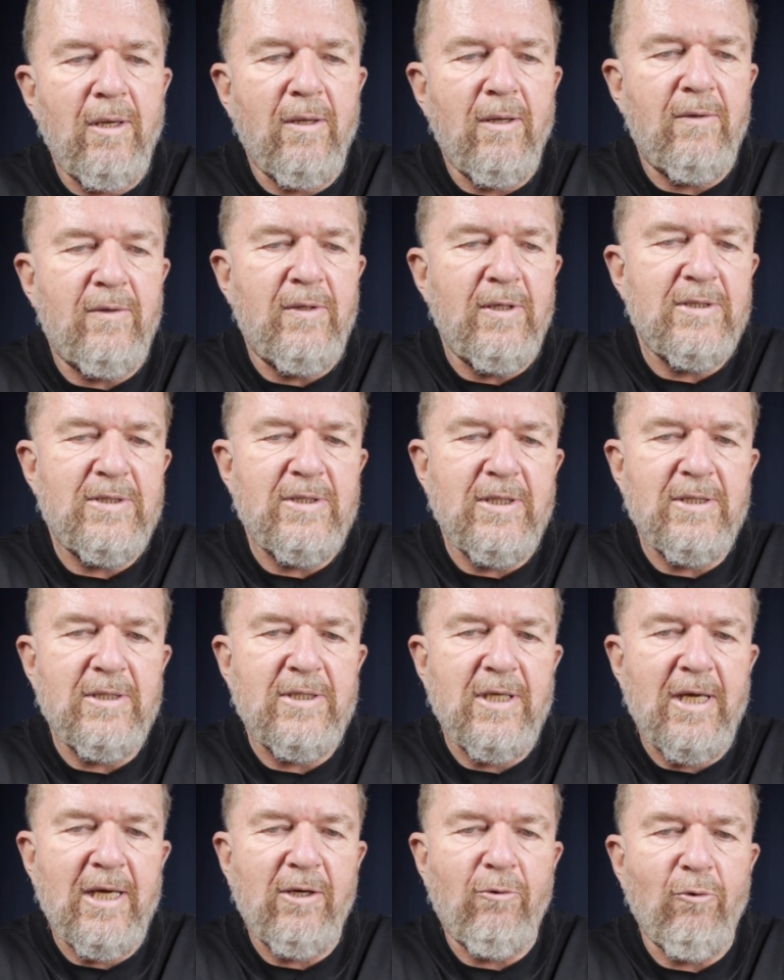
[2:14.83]
This
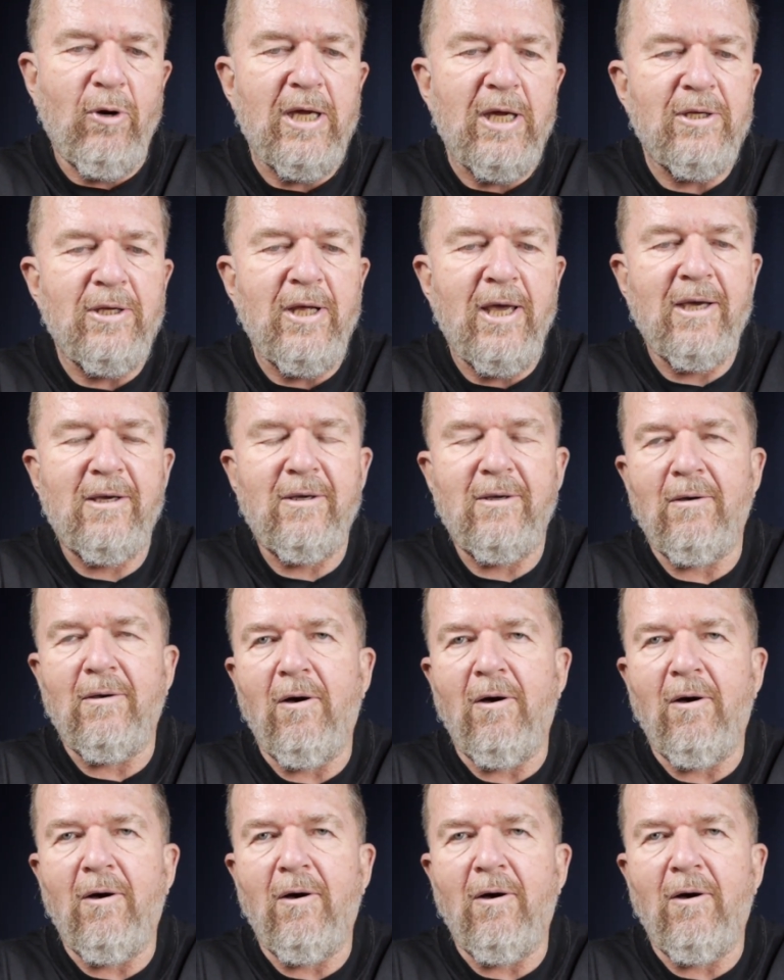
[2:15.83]
is a Great Neck